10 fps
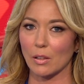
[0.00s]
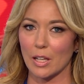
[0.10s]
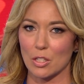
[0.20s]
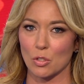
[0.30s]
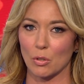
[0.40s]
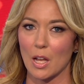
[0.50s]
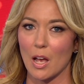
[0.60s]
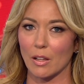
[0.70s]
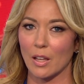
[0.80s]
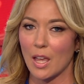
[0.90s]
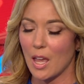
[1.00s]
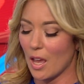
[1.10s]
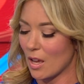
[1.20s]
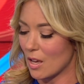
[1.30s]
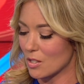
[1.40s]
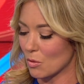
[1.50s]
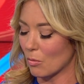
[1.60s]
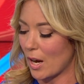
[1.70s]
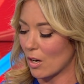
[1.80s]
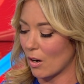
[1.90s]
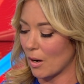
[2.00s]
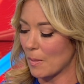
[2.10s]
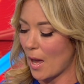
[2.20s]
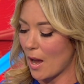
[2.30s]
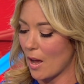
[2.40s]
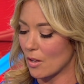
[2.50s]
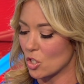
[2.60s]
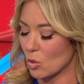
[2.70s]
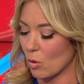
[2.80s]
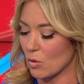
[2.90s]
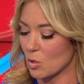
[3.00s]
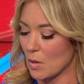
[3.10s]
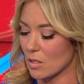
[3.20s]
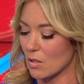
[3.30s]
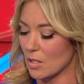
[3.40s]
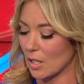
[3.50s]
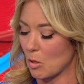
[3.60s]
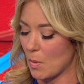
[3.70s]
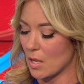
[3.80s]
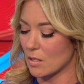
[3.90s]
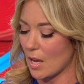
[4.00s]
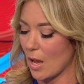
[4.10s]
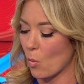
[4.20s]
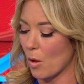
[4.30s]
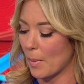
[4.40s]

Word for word: Alexis Grenell is a writer, uh, and she wrote this piece in the Daily Beast saying,